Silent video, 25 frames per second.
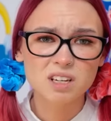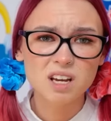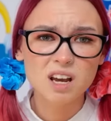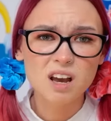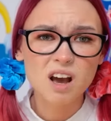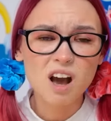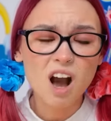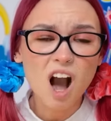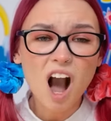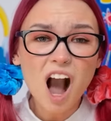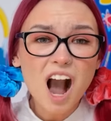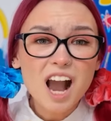
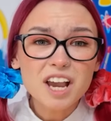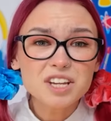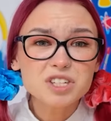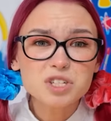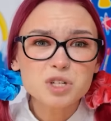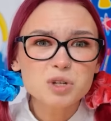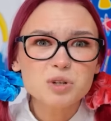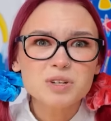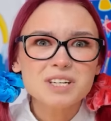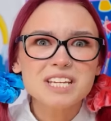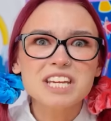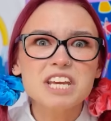
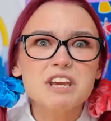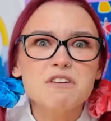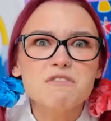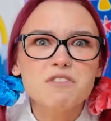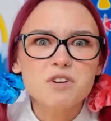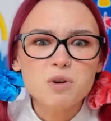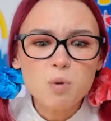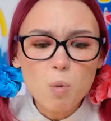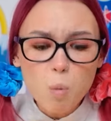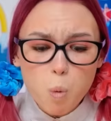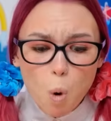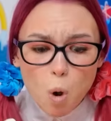I don't
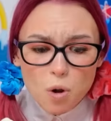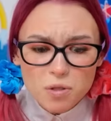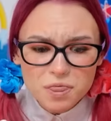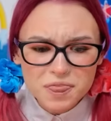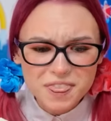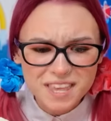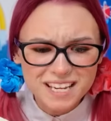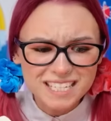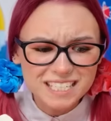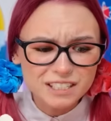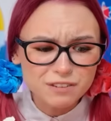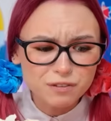even
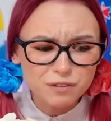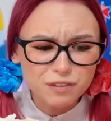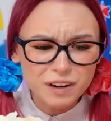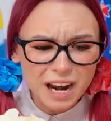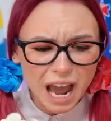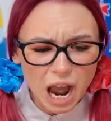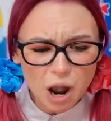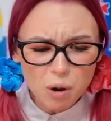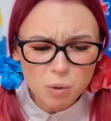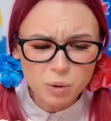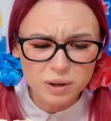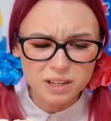want these
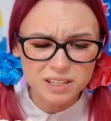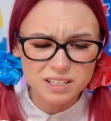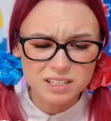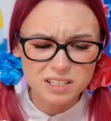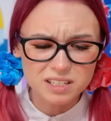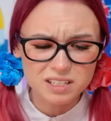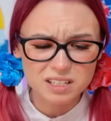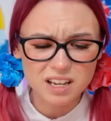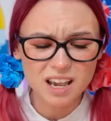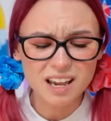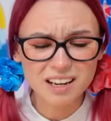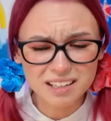
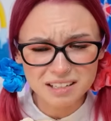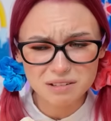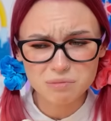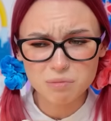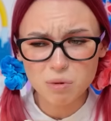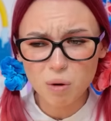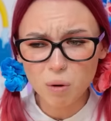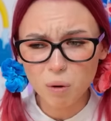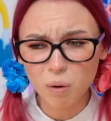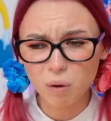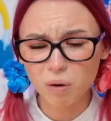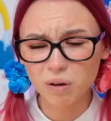flowers
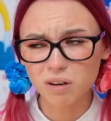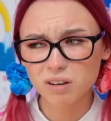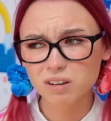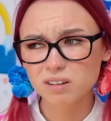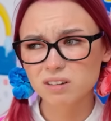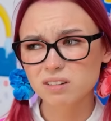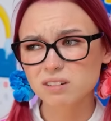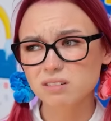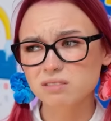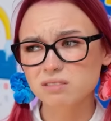anymore.